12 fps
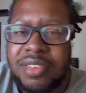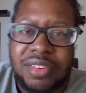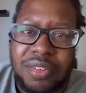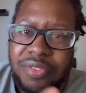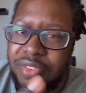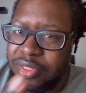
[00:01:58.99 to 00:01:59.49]

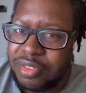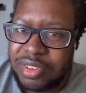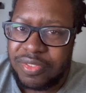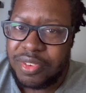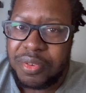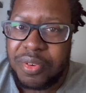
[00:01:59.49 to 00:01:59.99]
So for those
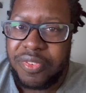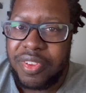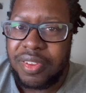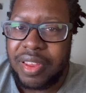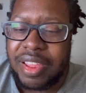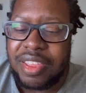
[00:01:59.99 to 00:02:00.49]
of you who
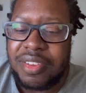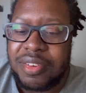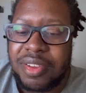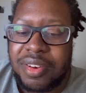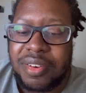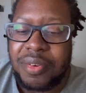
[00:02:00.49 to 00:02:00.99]
feel like you
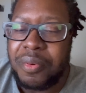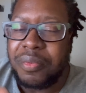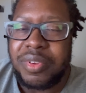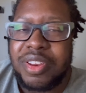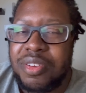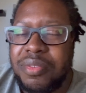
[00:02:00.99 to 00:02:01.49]
can
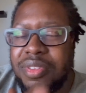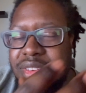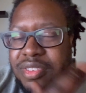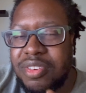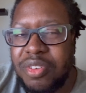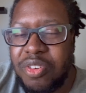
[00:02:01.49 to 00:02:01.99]
only do
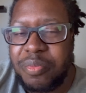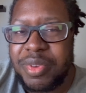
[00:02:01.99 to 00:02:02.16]
things in Home